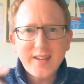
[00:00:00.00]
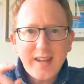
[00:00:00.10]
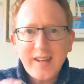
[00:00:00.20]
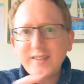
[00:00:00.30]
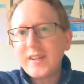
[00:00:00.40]

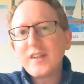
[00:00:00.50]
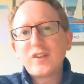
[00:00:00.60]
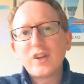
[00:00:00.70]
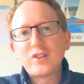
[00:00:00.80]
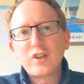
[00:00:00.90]
easy to
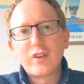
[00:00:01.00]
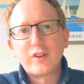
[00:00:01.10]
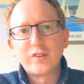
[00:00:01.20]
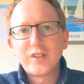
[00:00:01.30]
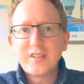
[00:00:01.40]
judge
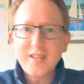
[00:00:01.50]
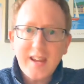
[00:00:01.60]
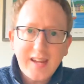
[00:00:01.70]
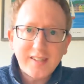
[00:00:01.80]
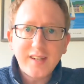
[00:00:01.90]
others. It's
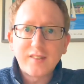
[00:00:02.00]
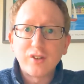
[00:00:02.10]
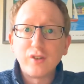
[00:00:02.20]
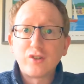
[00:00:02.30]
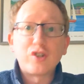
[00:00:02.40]
easy
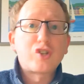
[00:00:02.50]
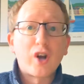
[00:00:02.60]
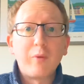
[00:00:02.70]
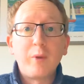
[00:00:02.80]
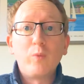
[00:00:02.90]
to
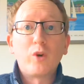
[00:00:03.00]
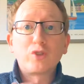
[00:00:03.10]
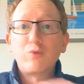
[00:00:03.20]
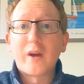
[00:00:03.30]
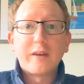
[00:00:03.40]
determine
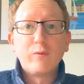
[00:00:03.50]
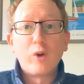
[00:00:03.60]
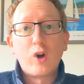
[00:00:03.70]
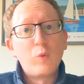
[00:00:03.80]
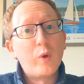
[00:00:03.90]
what's right and
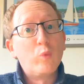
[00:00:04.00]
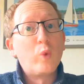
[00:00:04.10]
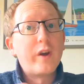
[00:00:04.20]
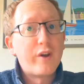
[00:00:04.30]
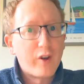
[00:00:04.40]
wrong when
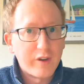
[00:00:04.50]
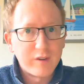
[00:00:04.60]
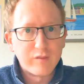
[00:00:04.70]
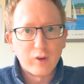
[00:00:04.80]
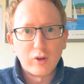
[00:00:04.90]
we're not
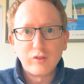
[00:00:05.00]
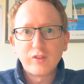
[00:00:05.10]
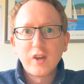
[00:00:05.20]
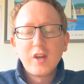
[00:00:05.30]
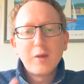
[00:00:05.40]
involved.
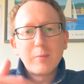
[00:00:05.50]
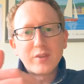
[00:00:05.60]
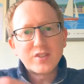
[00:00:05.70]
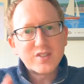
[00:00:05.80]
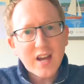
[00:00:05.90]
But
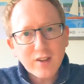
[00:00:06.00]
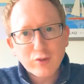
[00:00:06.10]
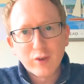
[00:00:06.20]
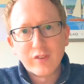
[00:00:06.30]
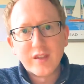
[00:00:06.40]
the sad
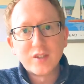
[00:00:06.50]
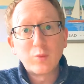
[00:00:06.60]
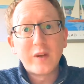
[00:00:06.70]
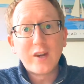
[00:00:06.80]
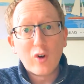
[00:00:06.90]
truth is
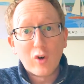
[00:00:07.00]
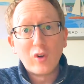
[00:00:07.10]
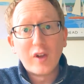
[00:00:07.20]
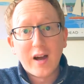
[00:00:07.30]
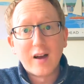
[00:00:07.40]
we
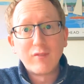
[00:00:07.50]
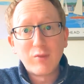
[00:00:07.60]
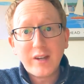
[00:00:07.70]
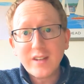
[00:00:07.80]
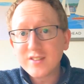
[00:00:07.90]
all have
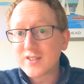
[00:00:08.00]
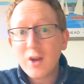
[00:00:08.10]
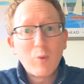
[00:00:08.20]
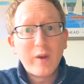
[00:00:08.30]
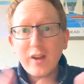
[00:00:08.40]
weakness.
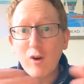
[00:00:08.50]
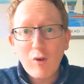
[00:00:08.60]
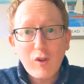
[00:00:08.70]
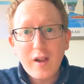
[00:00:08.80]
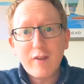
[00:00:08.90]
We
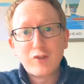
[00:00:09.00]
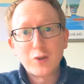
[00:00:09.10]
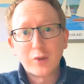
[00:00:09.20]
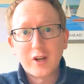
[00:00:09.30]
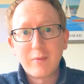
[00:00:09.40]
all have
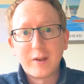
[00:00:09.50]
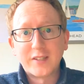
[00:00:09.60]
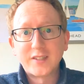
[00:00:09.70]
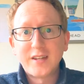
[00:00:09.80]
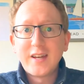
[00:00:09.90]
shortcomings.
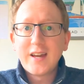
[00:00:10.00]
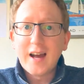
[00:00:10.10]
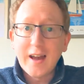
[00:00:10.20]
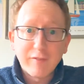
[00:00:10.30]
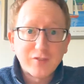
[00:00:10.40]

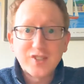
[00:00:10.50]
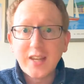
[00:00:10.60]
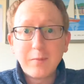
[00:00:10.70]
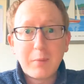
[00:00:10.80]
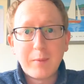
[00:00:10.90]
I've
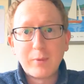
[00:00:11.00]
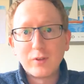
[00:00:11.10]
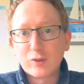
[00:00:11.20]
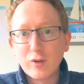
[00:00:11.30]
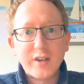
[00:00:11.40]
seen people
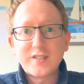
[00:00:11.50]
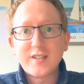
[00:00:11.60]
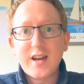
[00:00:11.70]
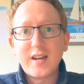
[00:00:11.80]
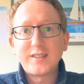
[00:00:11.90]

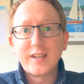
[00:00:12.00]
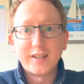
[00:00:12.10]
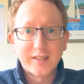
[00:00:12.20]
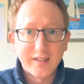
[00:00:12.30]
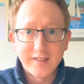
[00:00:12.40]
criticize
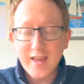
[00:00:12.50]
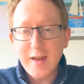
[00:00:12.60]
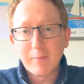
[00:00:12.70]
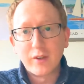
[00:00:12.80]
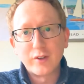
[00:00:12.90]
and
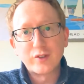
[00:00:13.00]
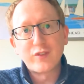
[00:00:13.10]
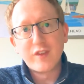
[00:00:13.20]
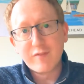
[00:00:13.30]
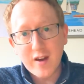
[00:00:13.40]
condemn others
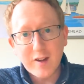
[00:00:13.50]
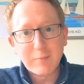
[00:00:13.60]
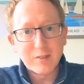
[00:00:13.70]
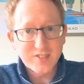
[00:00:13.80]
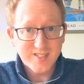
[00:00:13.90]
for the very
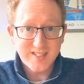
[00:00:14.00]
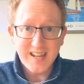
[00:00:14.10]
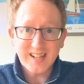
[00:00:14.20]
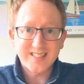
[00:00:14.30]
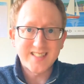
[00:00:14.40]

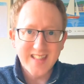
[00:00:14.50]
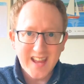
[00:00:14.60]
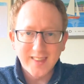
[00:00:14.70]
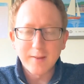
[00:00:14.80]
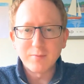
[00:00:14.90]
mistakes
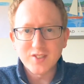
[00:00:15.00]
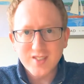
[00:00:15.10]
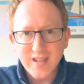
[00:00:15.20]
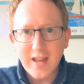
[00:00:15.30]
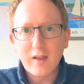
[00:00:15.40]
they
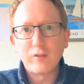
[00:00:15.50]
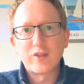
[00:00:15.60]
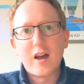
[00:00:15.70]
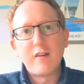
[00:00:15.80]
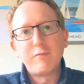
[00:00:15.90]
themselves
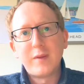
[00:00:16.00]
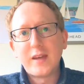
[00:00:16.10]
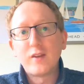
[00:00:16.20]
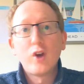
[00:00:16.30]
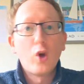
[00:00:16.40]
have
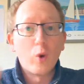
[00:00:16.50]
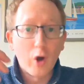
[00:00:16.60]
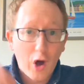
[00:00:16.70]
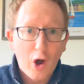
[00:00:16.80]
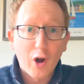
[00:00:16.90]
made or
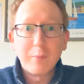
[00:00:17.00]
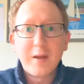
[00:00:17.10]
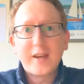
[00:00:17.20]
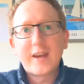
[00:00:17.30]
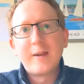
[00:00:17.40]
are
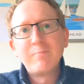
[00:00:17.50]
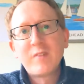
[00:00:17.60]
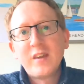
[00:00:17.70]
making.